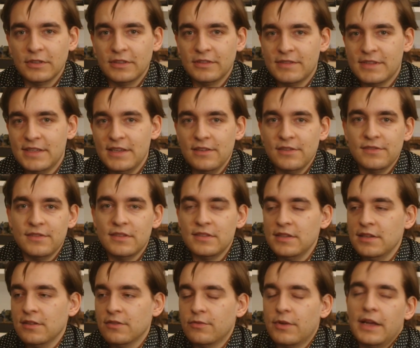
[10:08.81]
seals the
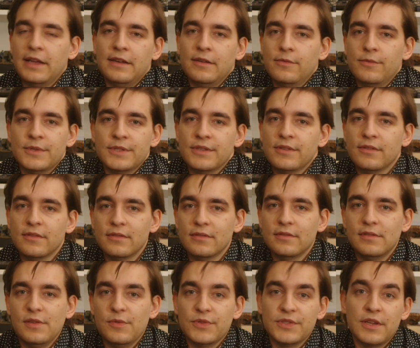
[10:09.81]
deal, right? It was
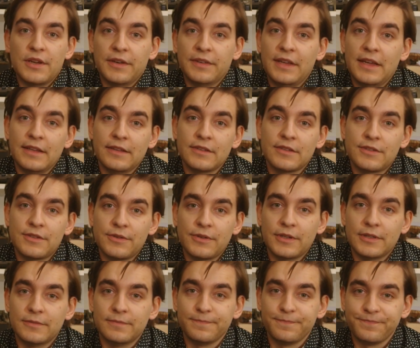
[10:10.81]
not a tank
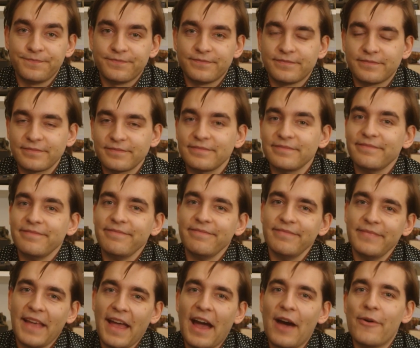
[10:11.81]
destroyer.
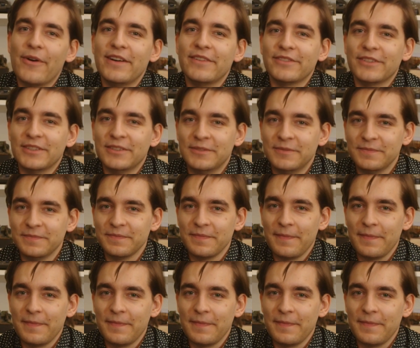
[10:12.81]
However,